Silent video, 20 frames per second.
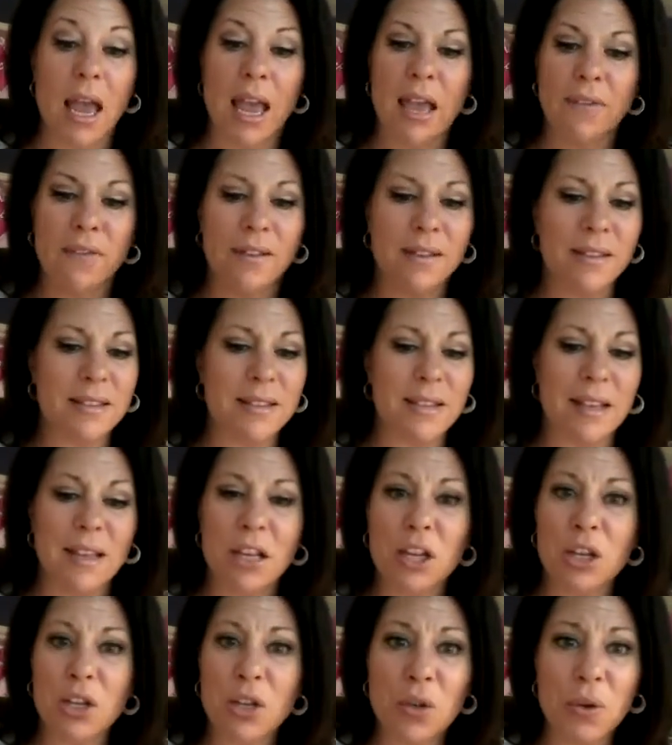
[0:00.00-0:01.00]
Avon's
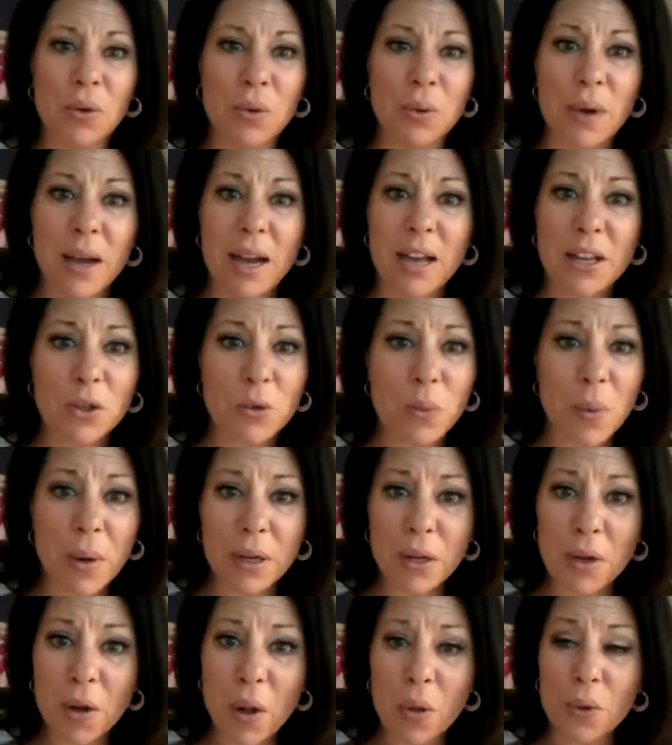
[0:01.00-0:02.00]
sending you
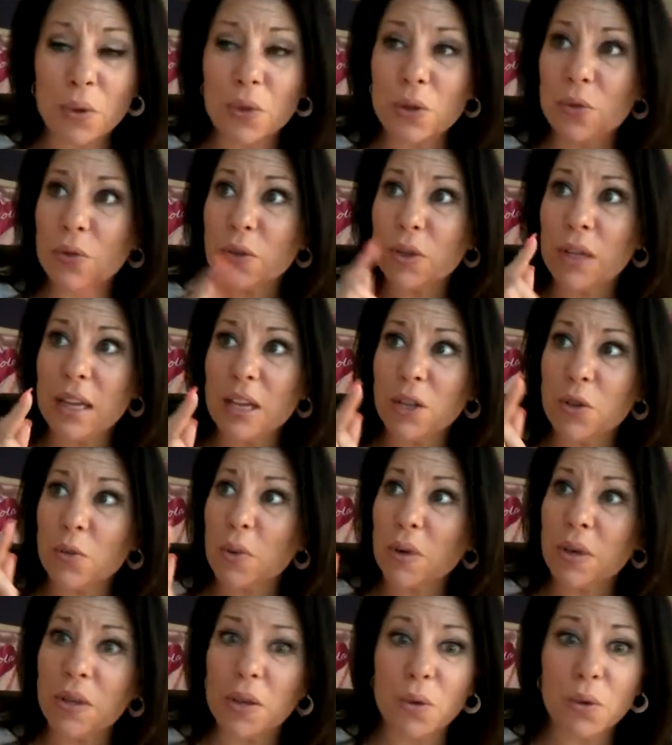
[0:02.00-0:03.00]
$20 for each
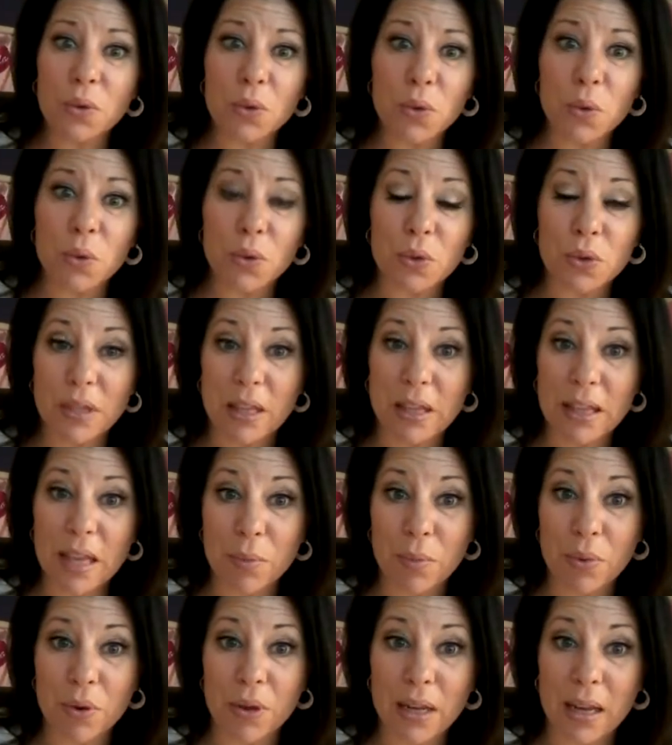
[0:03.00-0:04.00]
one of those orders that
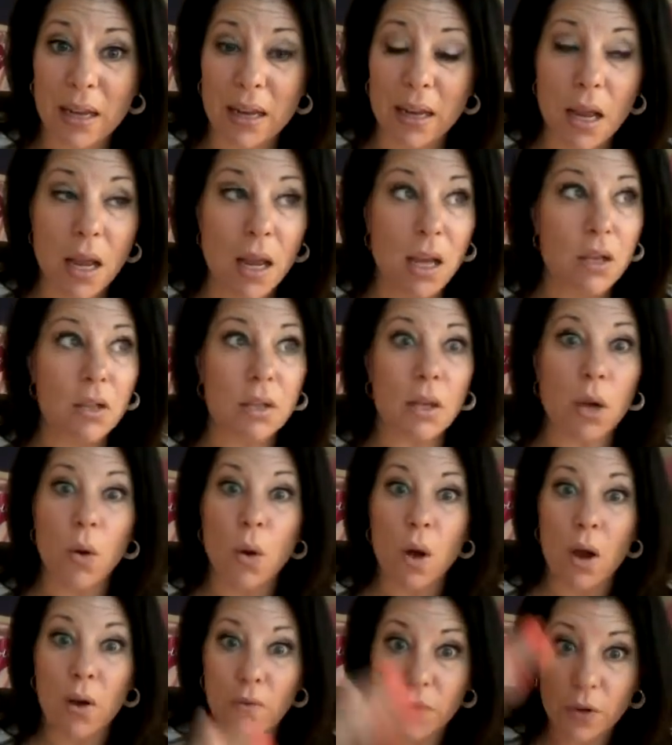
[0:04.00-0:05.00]
they put in.
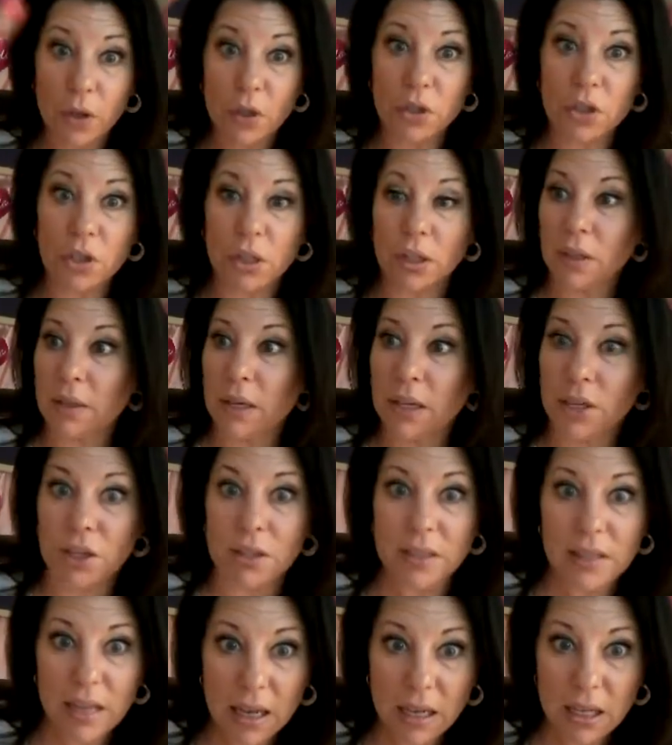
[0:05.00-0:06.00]
So, first
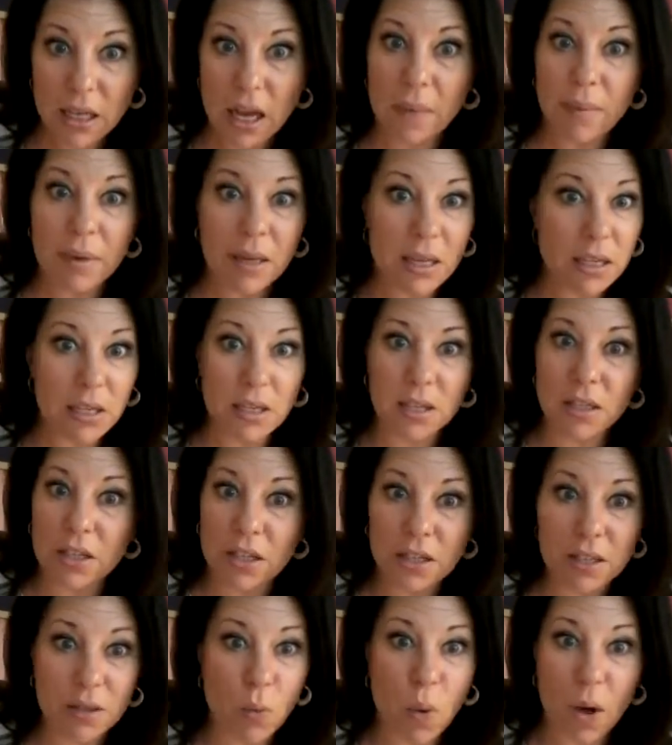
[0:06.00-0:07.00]
generation, second, I mean, this is
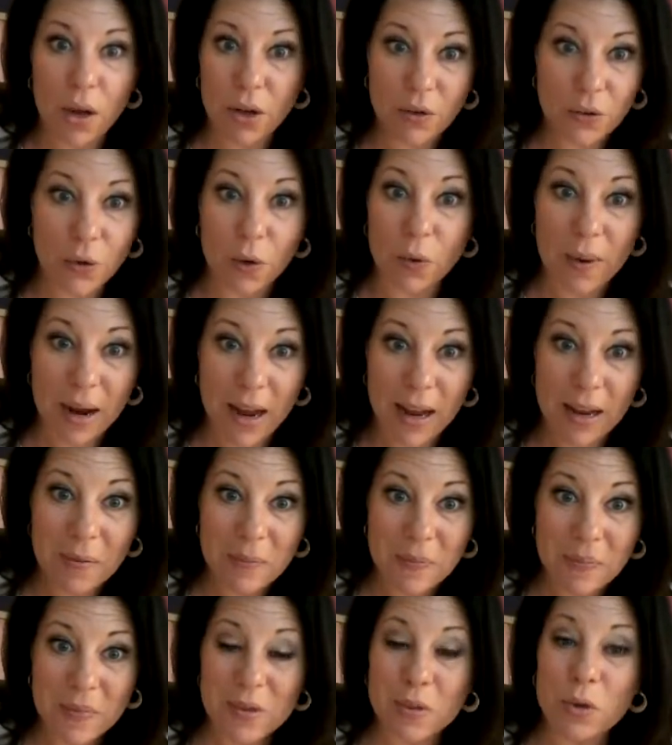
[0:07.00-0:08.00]
just wonderful, right?
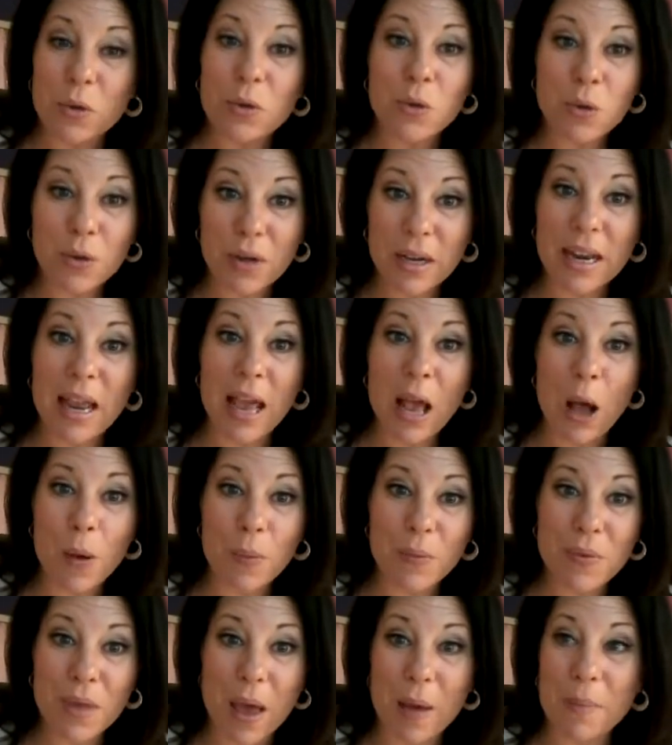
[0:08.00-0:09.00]
So you're going to
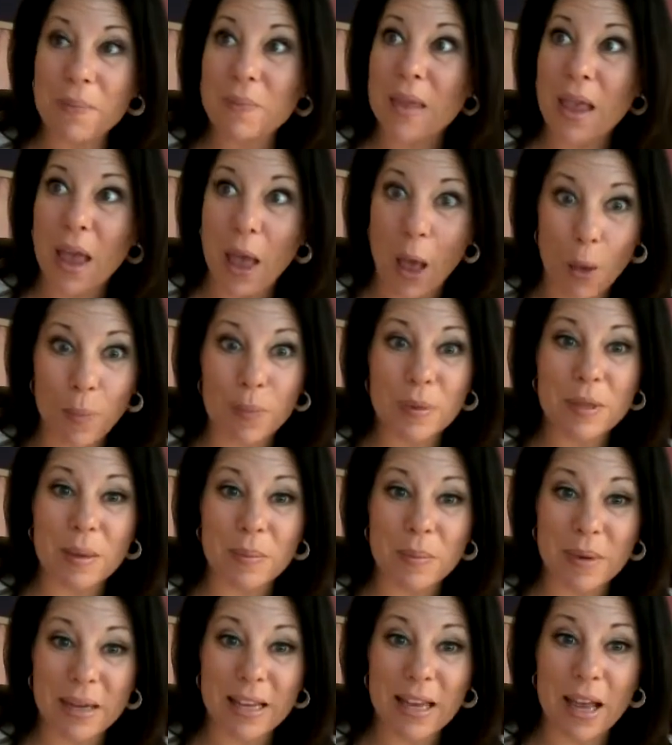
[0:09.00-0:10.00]
help them help
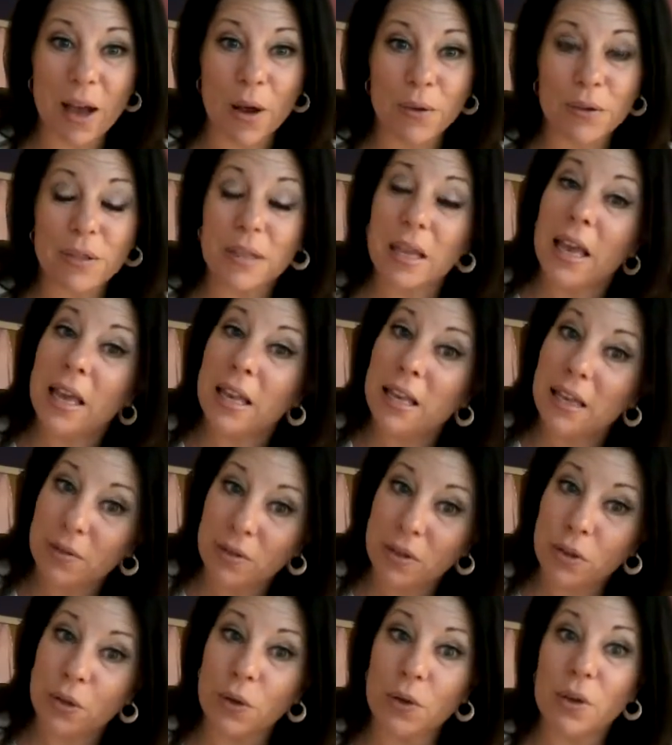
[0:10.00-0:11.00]
somebody else, and
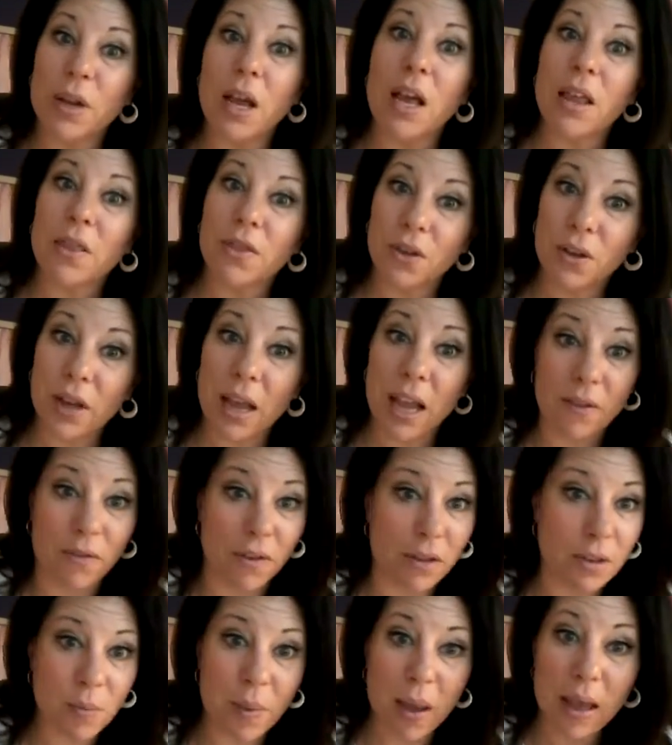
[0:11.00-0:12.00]
in turn, their
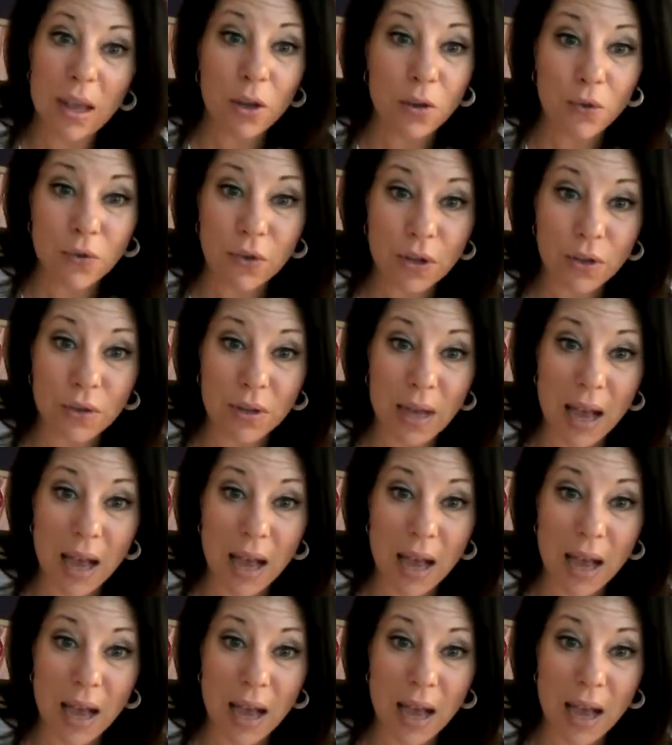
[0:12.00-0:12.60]
Avon's paying you for your